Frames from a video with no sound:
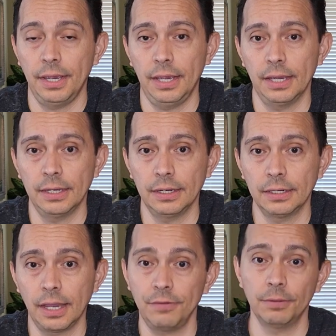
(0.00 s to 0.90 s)
and
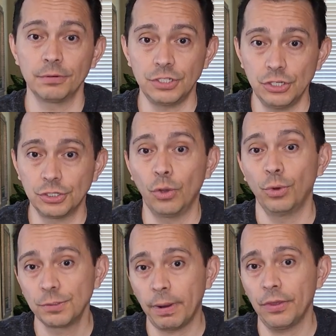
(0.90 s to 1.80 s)
having the procedure done.
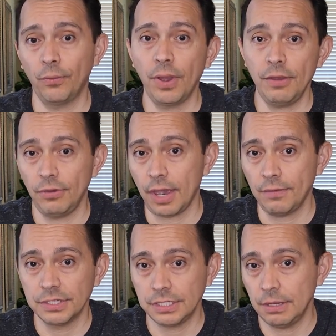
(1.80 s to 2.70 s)
Which, by the way, if you
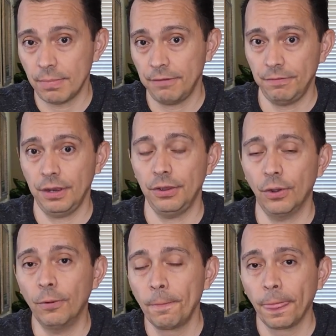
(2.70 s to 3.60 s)
haven't seen my
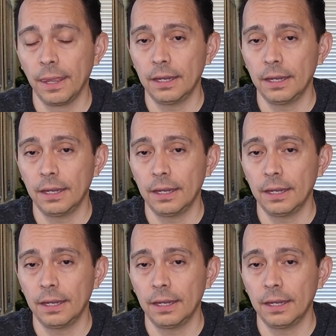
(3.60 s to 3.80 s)
video